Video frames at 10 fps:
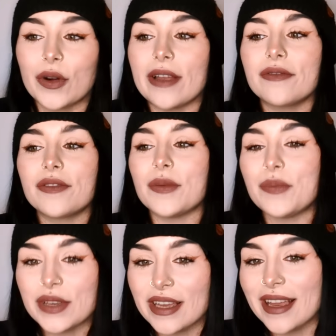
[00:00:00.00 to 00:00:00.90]
riff
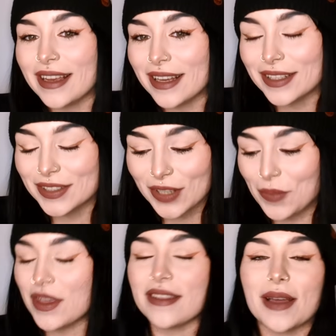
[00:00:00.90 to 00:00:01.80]
being
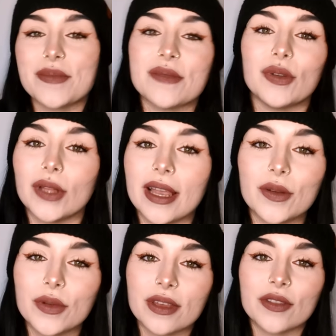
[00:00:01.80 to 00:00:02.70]
something that people
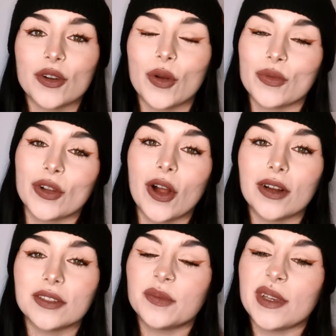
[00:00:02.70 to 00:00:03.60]
like within their own
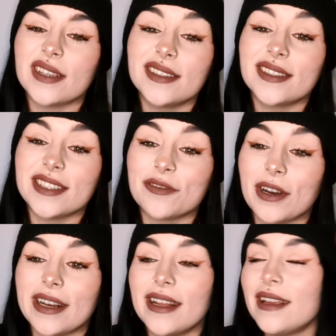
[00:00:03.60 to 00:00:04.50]
regards because it's
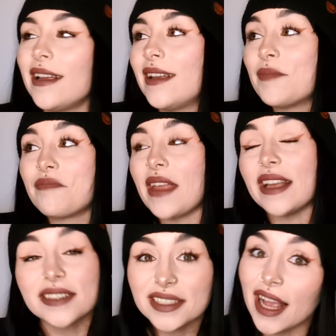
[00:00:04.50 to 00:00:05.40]
different.
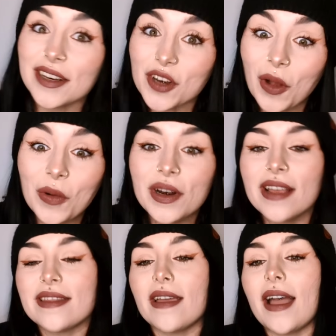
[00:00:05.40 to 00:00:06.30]
And side note,
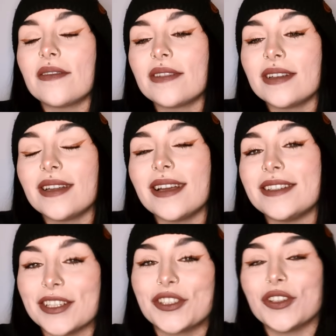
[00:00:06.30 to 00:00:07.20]
they have an
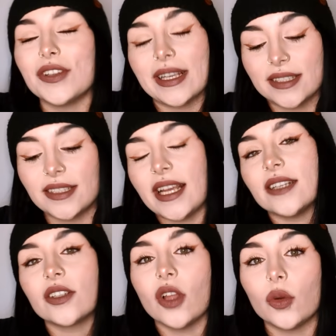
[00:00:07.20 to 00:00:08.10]
additional like
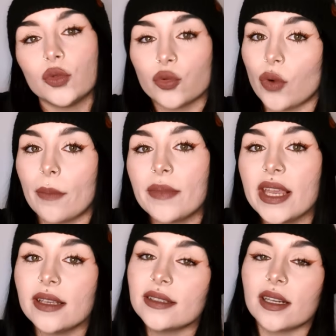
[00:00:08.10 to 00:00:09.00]
standalone drum
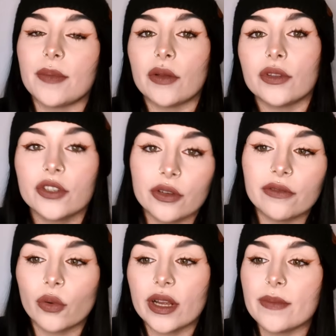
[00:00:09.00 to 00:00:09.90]
piece at about the
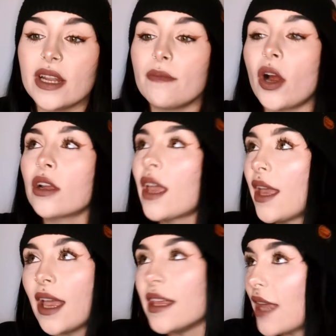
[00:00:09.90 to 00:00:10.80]
240-minute mark,
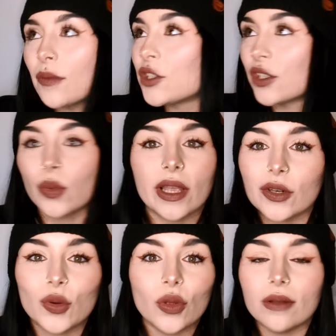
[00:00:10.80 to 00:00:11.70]
and that was just
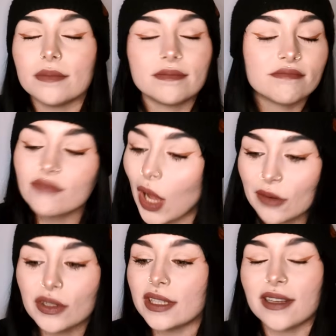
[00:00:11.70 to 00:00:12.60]
wicked cool. I
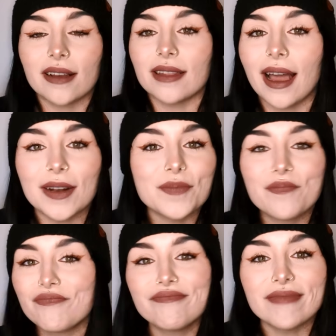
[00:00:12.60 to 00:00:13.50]
really dug that.
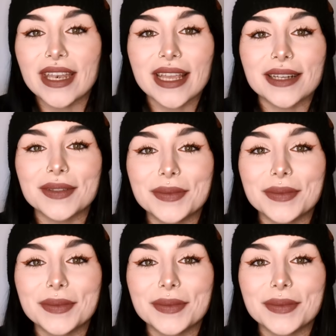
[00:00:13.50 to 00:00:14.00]
Neat.